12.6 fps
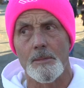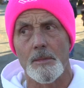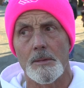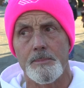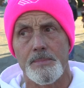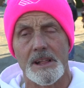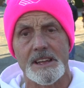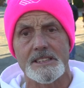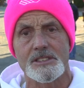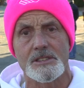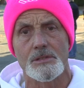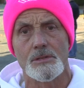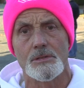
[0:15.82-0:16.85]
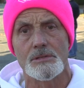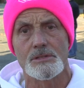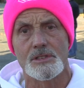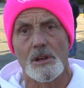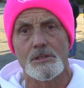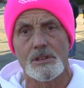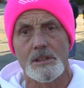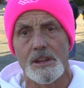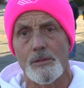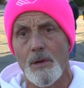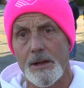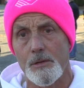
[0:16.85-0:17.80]
them a place to
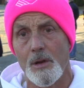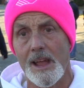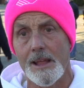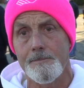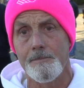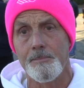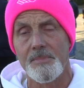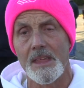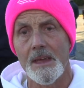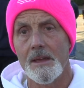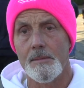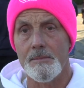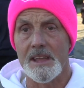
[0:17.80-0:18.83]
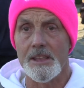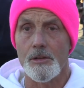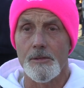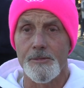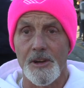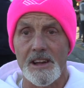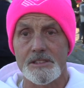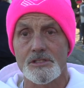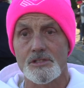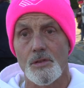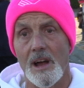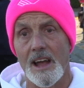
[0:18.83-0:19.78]
socially recreate, meet new
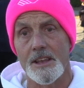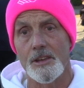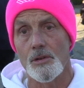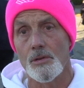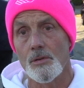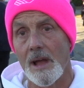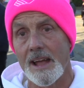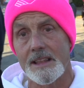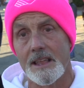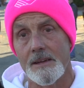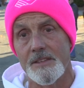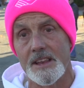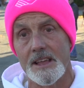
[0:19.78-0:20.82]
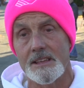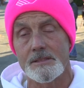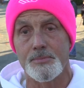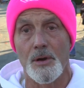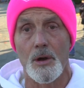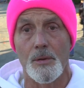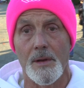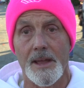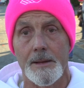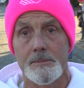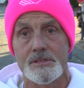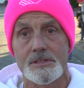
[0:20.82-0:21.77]
friends, try new activities,
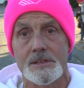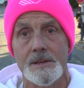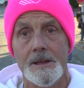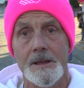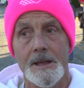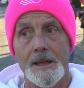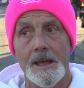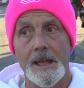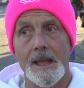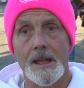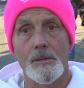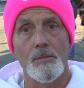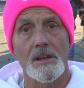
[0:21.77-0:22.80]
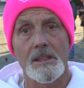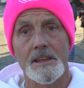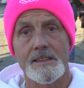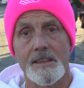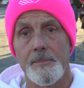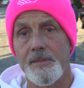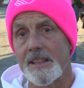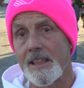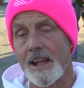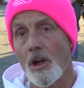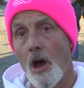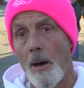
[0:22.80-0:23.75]
programs, and really something
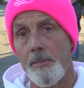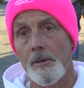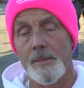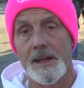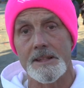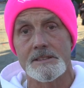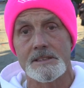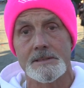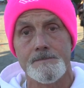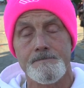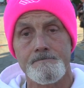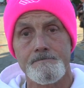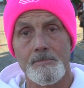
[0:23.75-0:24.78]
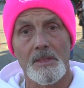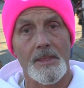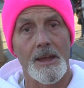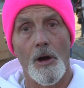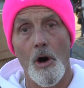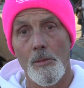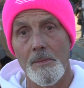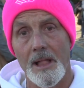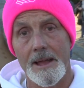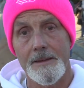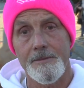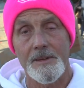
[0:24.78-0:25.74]
that complements their home
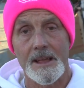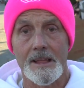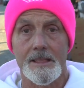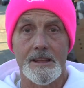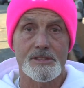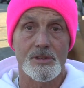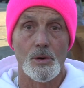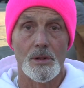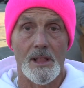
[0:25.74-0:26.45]
life and their school